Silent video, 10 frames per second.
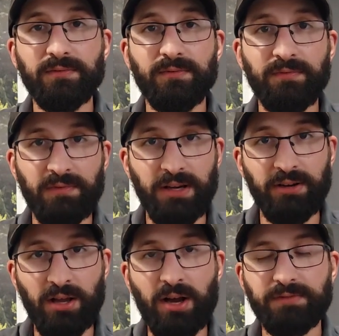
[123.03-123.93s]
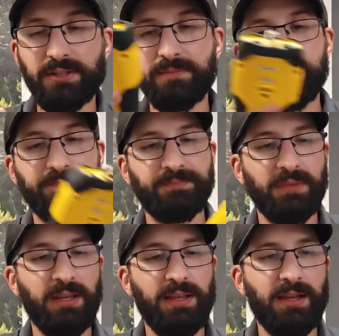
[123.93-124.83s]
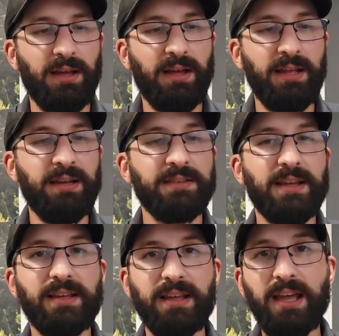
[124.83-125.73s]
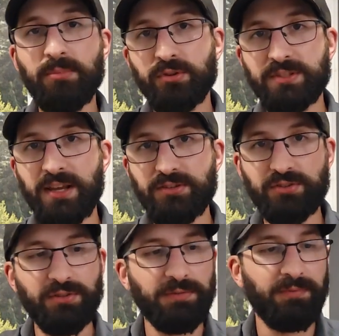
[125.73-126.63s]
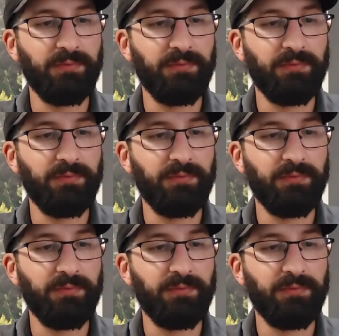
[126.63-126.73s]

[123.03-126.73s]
very often. It is a cable tester.